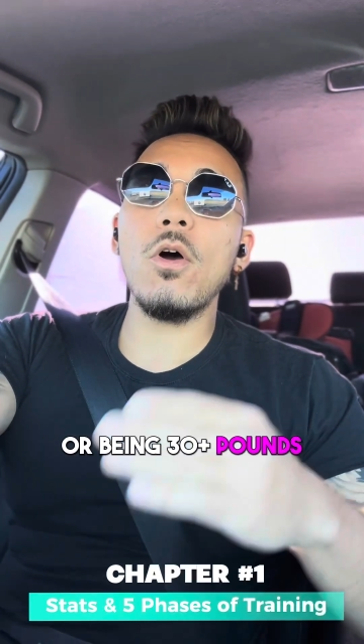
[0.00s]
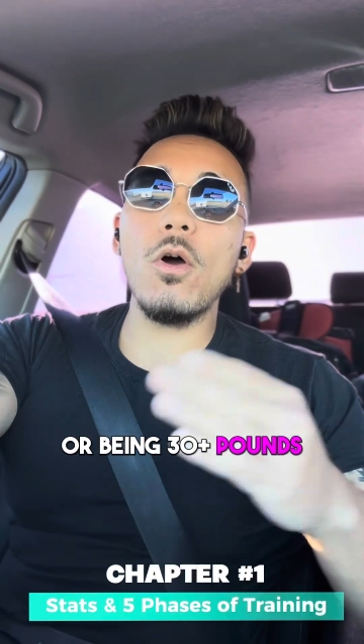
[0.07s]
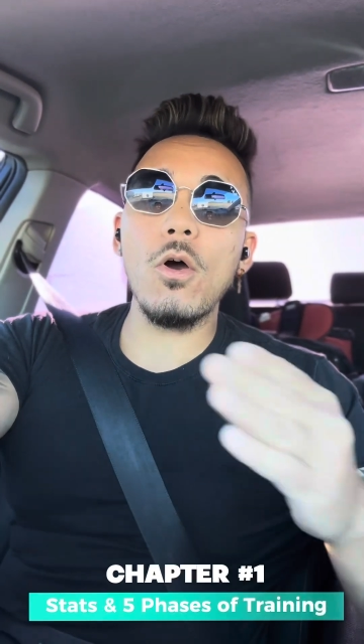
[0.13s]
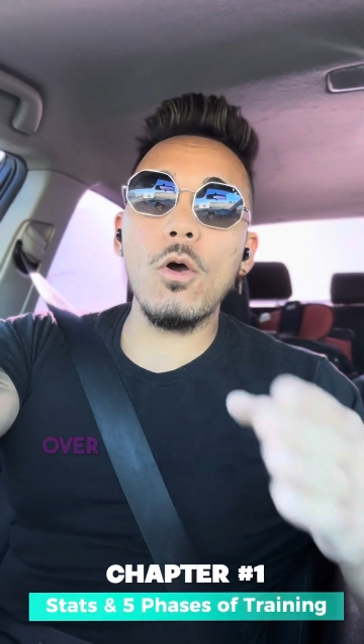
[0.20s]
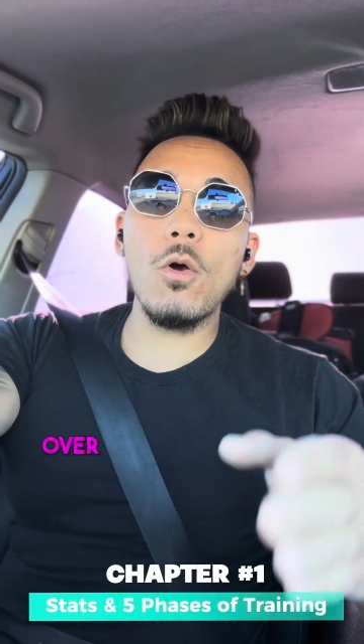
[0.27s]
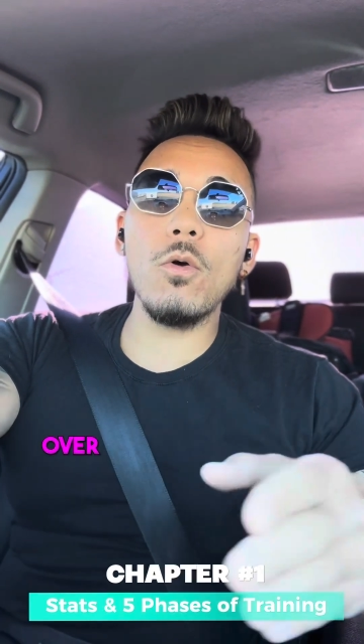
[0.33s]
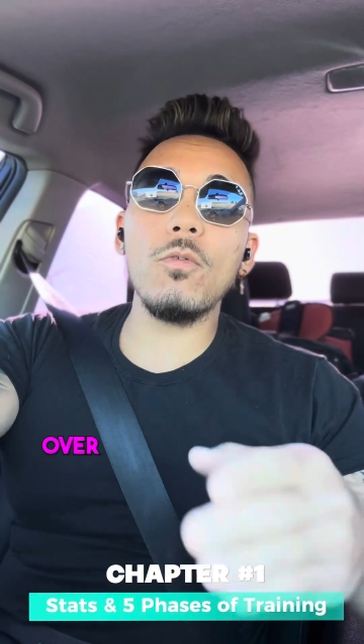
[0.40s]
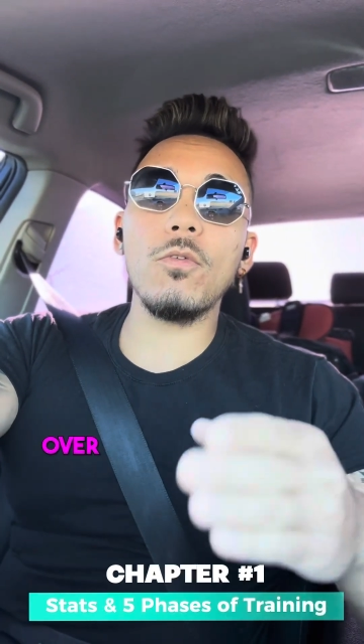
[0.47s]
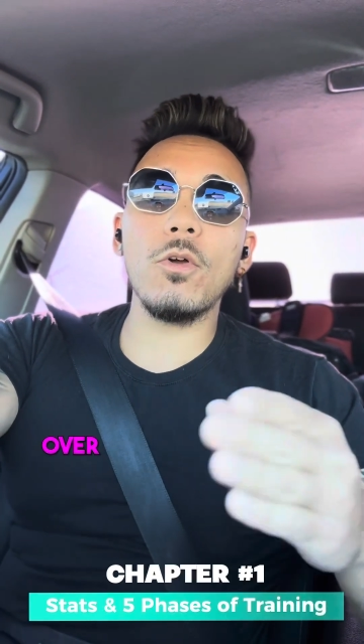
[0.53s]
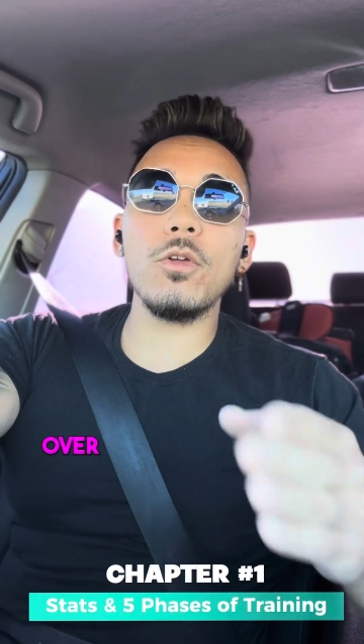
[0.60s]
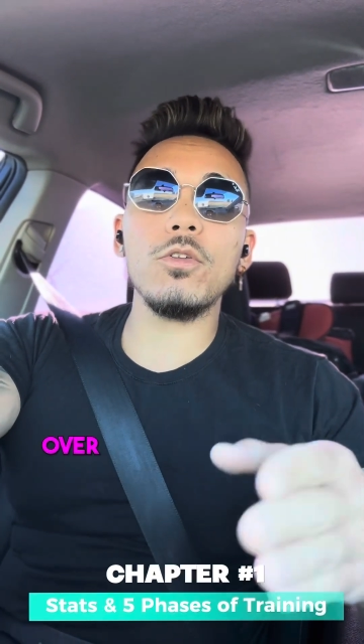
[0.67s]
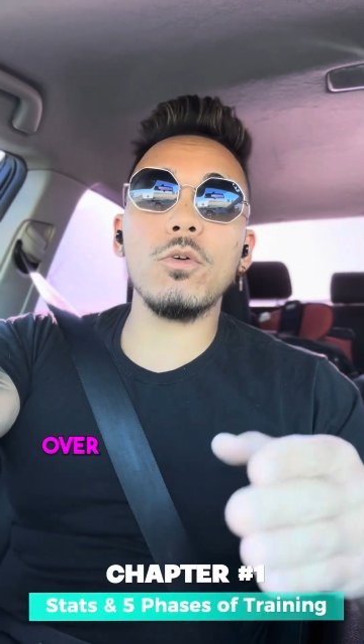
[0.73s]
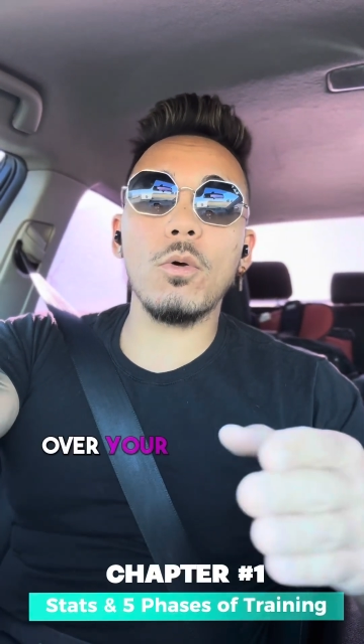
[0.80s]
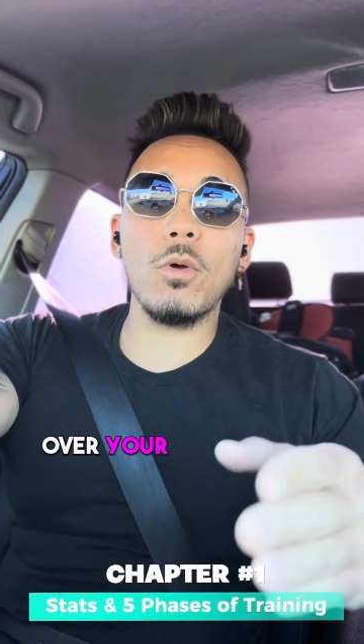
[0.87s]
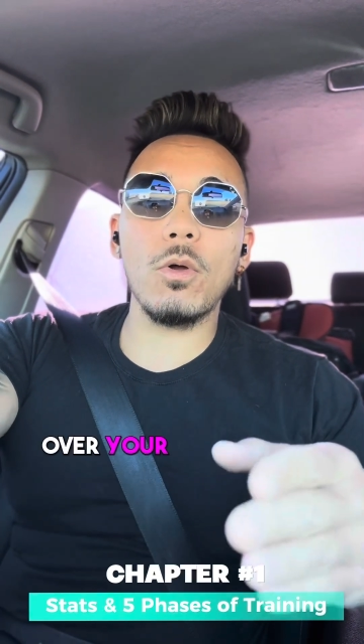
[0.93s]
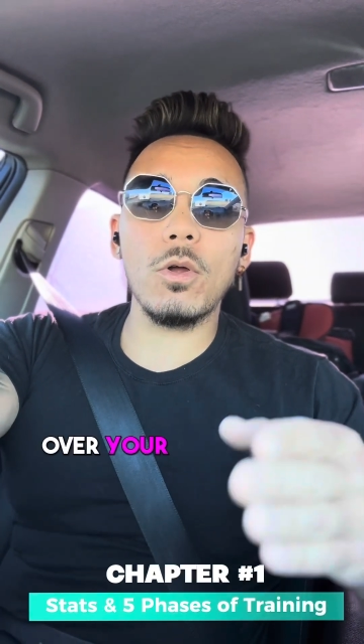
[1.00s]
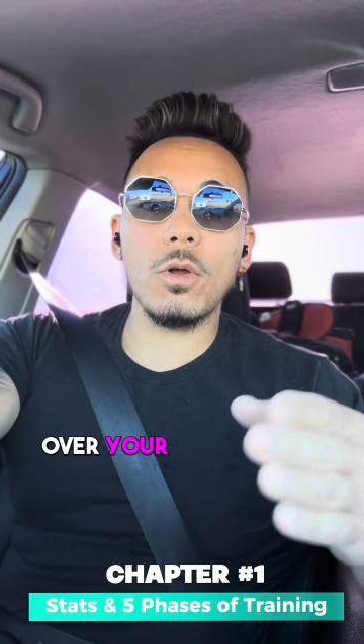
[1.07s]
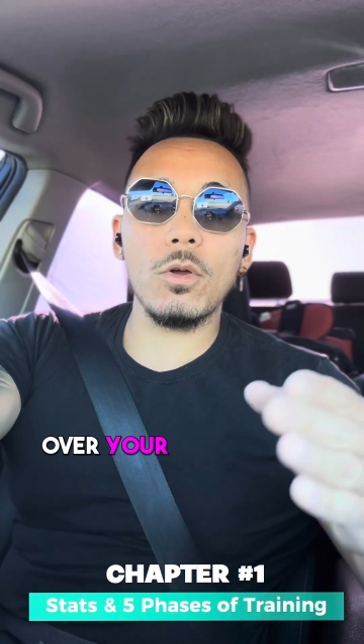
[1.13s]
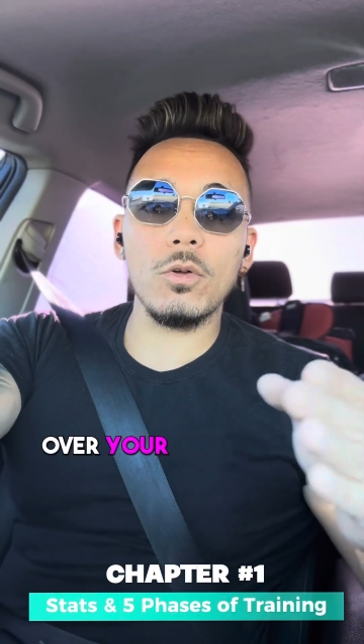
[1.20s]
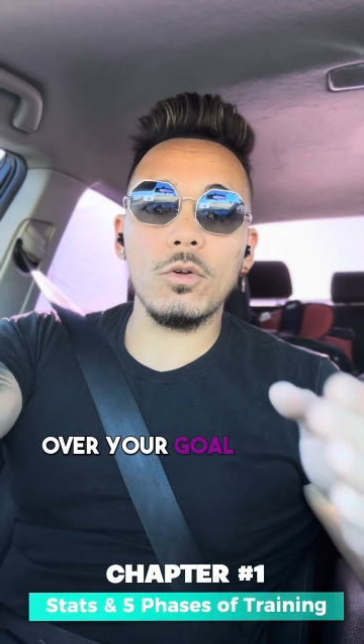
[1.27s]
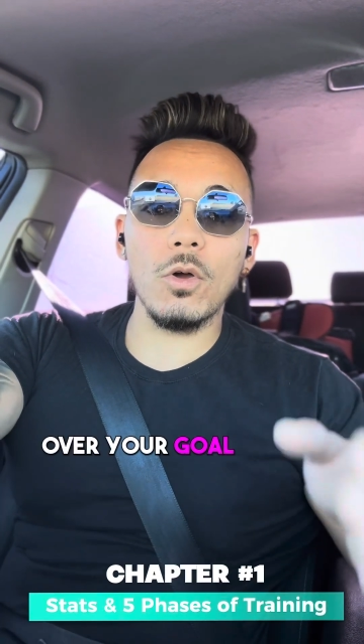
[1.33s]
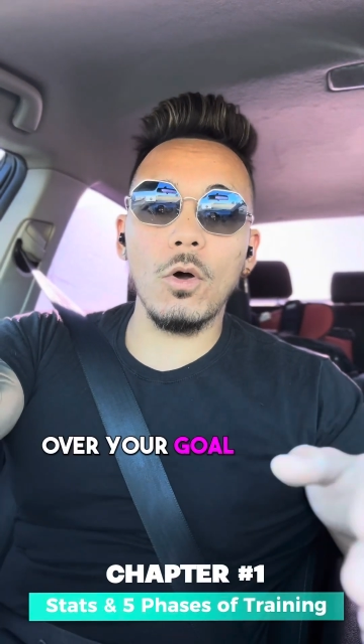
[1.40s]
over your
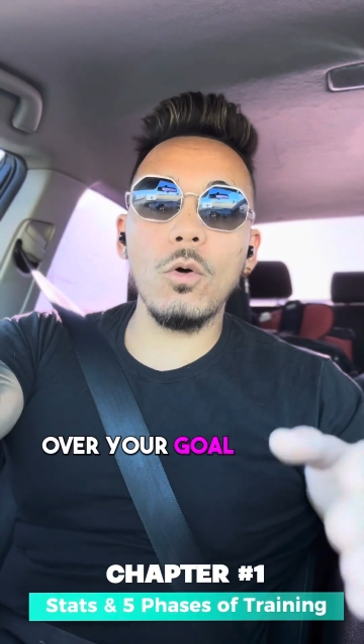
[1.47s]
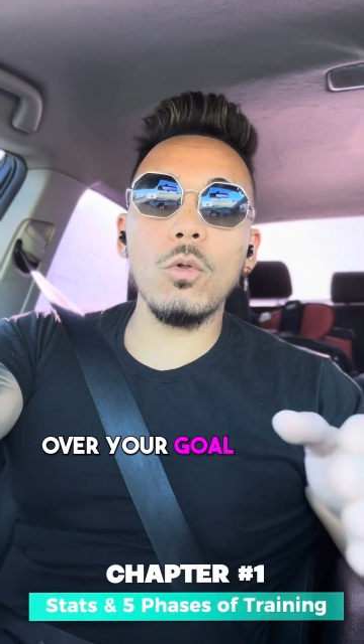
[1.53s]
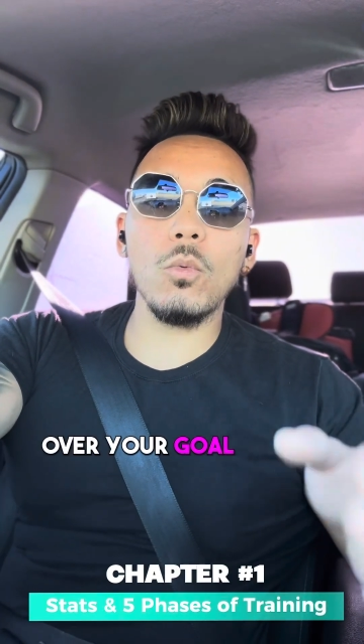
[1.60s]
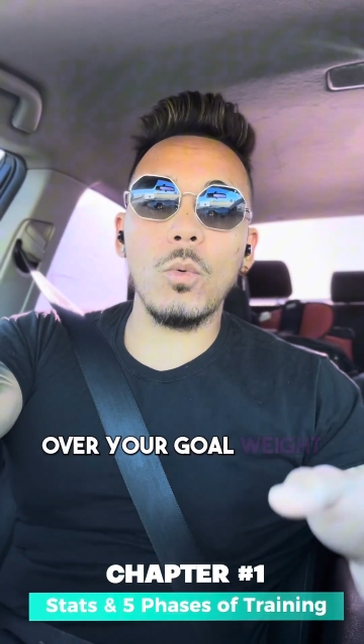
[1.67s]
goal